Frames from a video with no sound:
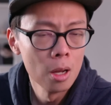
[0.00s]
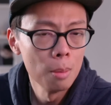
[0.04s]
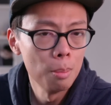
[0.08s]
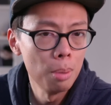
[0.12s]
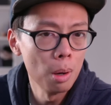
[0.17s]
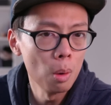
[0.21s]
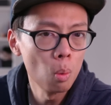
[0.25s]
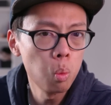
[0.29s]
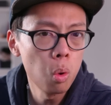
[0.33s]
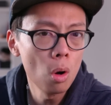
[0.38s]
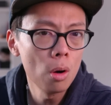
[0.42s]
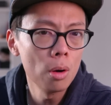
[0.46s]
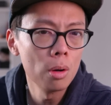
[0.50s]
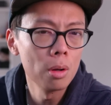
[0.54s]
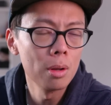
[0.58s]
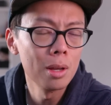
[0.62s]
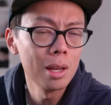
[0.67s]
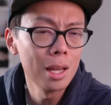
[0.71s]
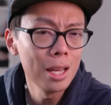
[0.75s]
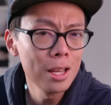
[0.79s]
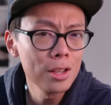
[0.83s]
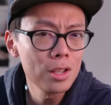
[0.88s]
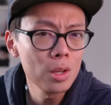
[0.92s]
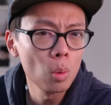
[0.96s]
But what
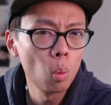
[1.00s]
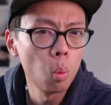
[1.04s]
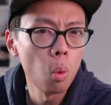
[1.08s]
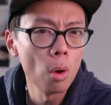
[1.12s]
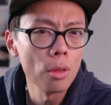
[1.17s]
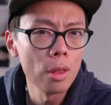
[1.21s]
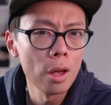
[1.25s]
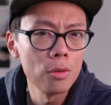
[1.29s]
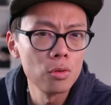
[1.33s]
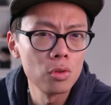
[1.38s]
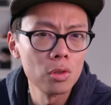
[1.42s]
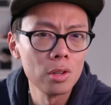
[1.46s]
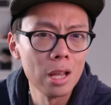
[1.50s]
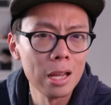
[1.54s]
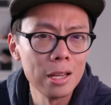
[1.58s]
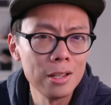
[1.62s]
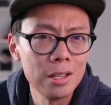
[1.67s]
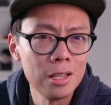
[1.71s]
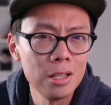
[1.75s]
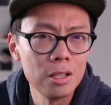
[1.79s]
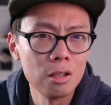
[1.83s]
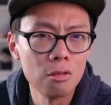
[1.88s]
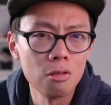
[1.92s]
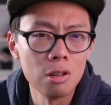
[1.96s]
is a
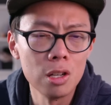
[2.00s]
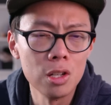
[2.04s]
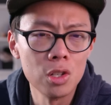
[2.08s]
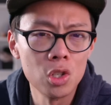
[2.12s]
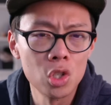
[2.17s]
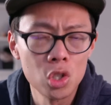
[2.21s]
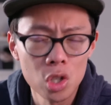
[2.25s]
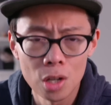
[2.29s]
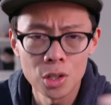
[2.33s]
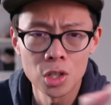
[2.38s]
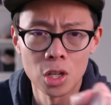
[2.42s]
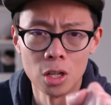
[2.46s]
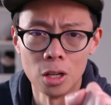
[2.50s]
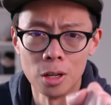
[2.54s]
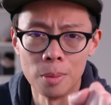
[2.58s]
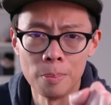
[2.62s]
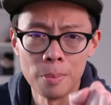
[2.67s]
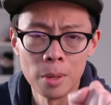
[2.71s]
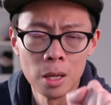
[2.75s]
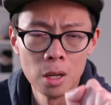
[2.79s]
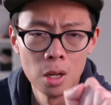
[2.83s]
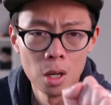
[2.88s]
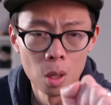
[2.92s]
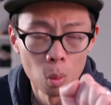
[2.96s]
180-degree shutter?
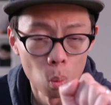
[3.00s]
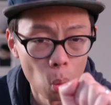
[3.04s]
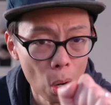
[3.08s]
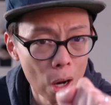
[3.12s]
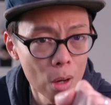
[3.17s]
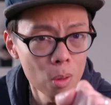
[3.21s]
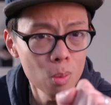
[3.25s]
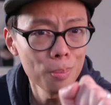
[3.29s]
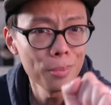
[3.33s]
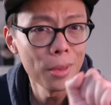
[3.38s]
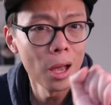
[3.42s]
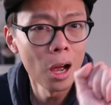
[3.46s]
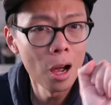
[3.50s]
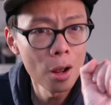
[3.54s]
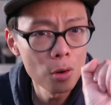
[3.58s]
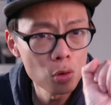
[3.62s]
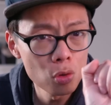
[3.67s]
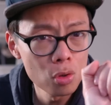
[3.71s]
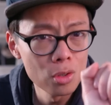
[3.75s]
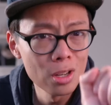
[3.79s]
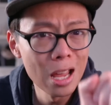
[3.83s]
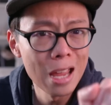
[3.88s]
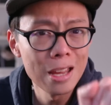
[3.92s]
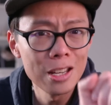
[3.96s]
Well,
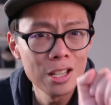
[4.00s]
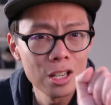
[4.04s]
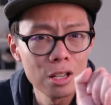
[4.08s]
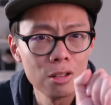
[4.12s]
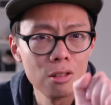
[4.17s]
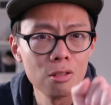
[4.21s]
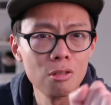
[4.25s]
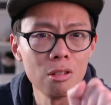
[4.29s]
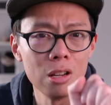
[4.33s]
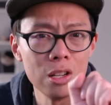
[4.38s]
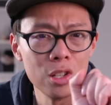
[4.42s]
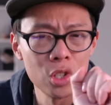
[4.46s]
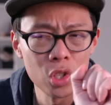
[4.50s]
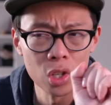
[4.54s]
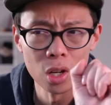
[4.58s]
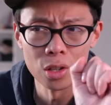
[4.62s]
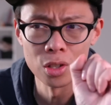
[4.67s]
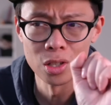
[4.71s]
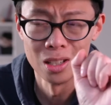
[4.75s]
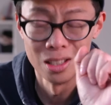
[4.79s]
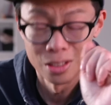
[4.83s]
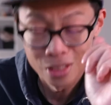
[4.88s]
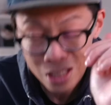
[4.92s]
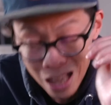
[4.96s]
180-degree
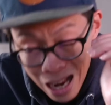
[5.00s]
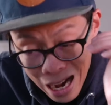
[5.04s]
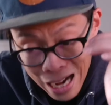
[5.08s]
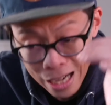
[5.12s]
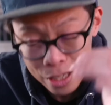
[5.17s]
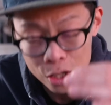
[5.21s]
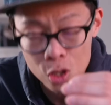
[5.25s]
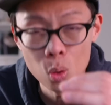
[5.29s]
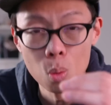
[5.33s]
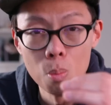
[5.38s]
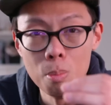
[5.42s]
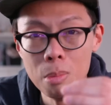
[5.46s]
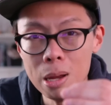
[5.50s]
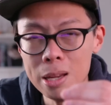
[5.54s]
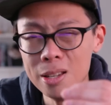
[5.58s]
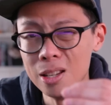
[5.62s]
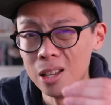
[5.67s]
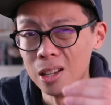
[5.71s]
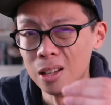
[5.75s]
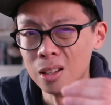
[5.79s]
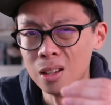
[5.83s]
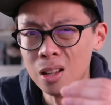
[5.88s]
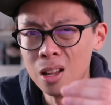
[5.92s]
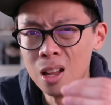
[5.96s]
shutter, the actual
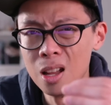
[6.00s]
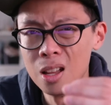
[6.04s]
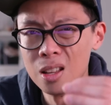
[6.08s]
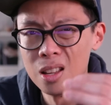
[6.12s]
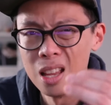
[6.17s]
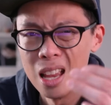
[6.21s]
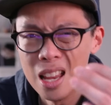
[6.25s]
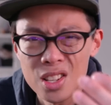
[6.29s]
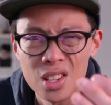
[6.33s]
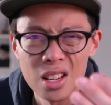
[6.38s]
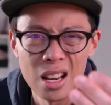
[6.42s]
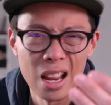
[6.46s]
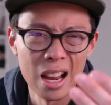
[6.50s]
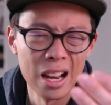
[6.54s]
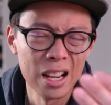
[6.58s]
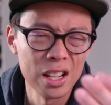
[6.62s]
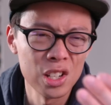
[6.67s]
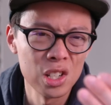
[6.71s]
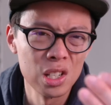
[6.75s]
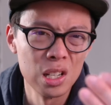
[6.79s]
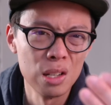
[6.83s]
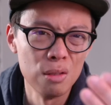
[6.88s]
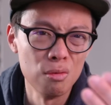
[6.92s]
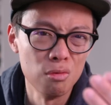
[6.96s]
meaning, isn't
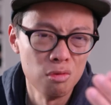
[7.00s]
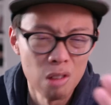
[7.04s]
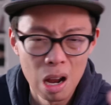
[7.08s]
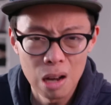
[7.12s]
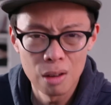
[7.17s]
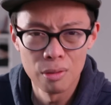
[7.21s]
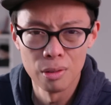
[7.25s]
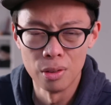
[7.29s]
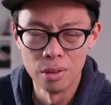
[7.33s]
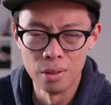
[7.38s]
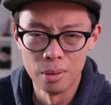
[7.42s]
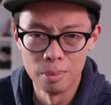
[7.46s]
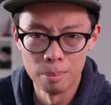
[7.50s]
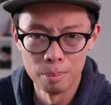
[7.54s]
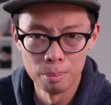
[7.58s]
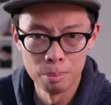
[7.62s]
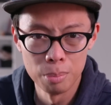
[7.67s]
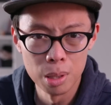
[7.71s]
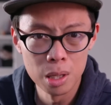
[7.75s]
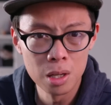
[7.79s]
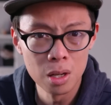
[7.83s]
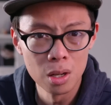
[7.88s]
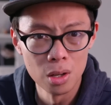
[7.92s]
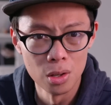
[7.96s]
actually relevant
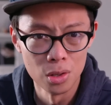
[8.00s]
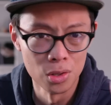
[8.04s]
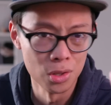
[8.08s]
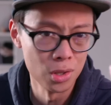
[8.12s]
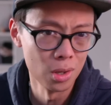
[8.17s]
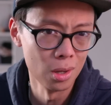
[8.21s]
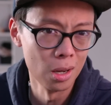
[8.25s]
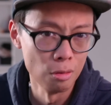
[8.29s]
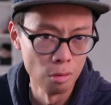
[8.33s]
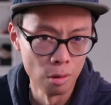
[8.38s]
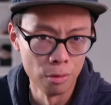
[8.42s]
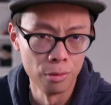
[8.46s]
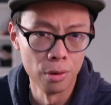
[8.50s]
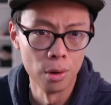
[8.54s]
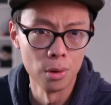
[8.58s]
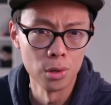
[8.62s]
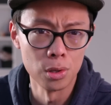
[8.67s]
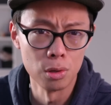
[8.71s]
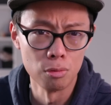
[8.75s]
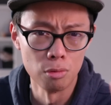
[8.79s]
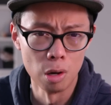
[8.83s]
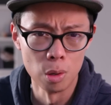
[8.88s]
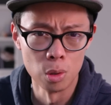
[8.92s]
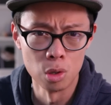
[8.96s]
because it
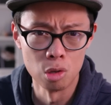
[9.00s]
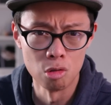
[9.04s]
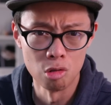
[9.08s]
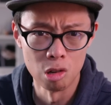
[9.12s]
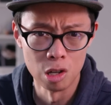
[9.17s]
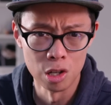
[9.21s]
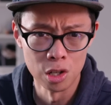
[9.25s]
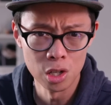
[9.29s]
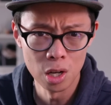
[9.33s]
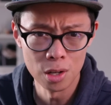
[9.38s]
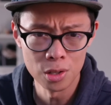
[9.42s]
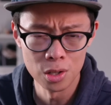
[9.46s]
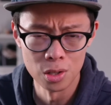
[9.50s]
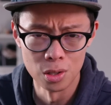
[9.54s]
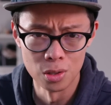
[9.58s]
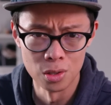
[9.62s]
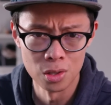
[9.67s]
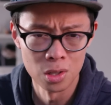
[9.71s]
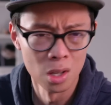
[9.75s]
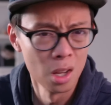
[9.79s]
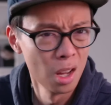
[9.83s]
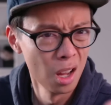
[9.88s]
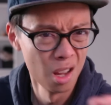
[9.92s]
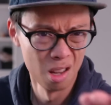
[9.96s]
refers to rotary
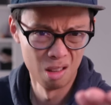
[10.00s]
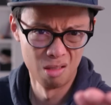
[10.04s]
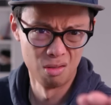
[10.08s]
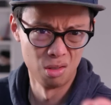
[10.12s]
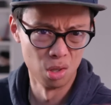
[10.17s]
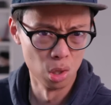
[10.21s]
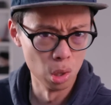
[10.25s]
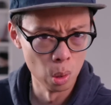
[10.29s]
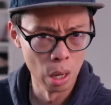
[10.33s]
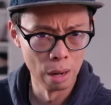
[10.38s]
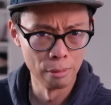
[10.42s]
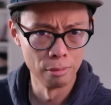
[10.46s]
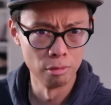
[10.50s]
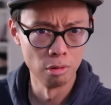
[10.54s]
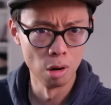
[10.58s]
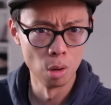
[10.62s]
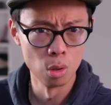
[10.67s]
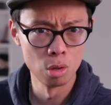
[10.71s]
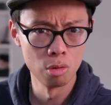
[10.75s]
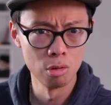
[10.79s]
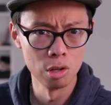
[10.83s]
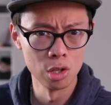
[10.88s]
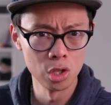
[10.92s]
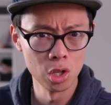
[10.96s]
shutters. Do you have a
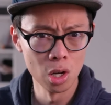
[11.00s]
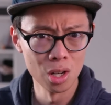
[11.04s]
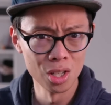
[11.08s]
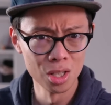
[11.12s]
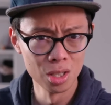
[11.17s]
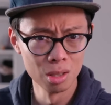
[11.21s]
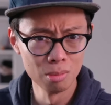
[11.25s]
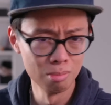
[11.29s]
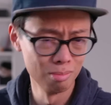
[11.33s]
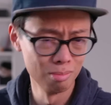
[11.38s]
rotary shutter?